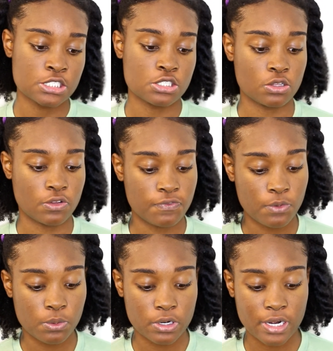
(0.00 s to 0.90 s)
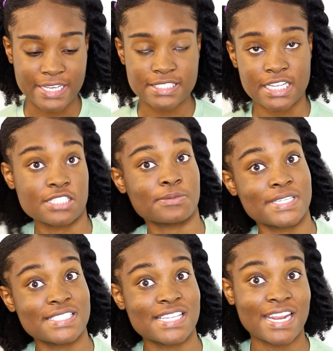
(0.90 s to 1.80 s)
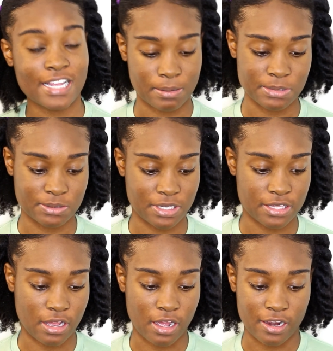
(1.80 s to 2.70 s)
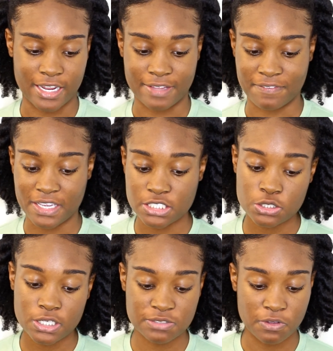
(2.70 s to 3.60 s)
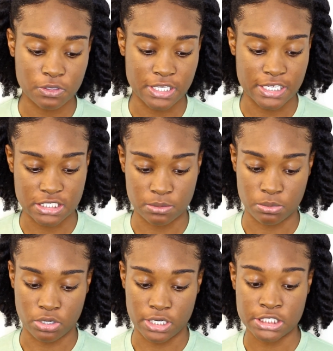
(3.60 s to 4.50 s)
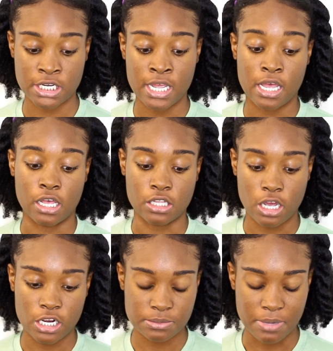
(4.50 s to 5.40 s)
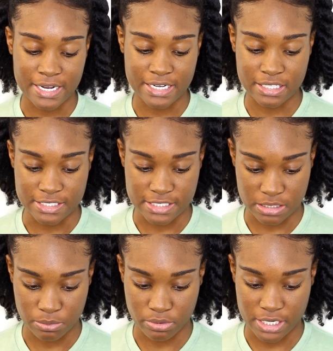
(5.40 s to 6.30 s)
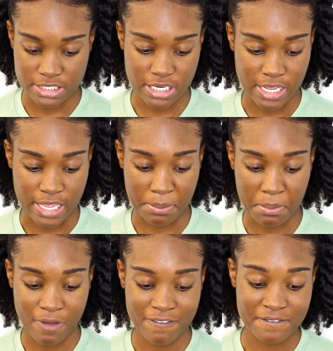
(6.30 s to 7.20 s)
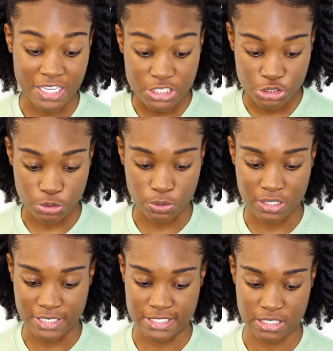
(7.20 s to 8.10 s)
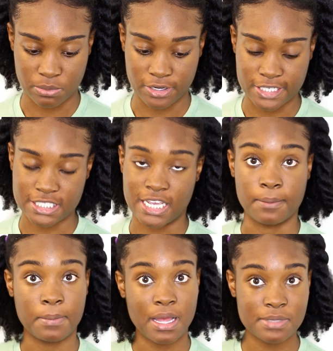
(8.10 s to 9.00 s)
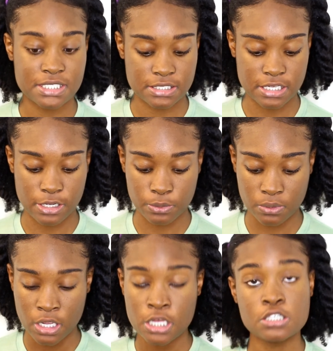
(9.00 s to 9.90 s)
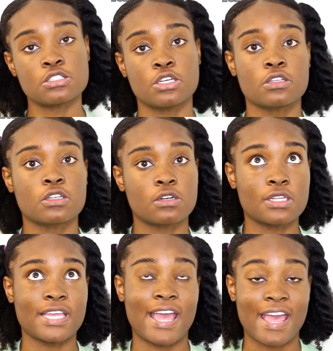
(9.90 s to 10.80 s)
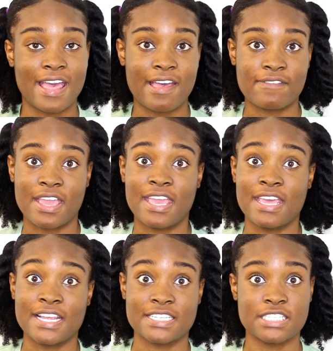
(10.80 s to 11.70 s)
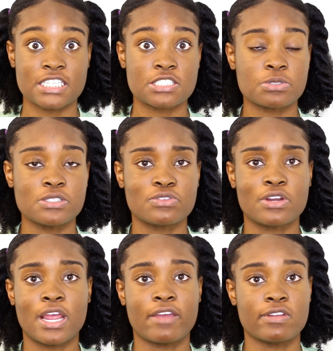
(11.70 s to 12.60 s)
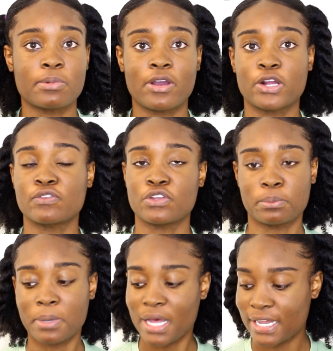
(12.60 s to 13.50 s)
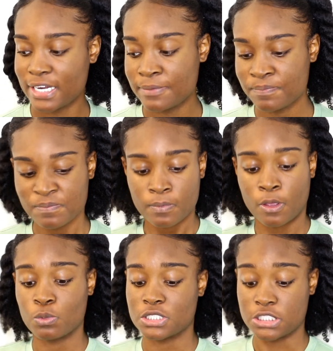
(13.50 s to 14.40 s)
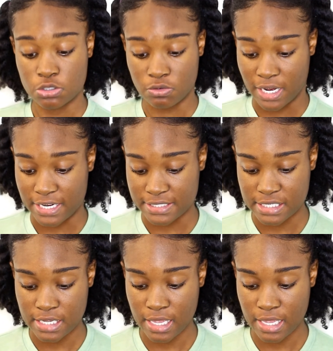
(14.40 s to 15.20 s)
So the 4 accessories that it comes with are a facial exfoliation brush, a large body cleansing brush, a facial cleansing brush, and a pumice stone. So you literally have an accessory for every part of your body, which is great.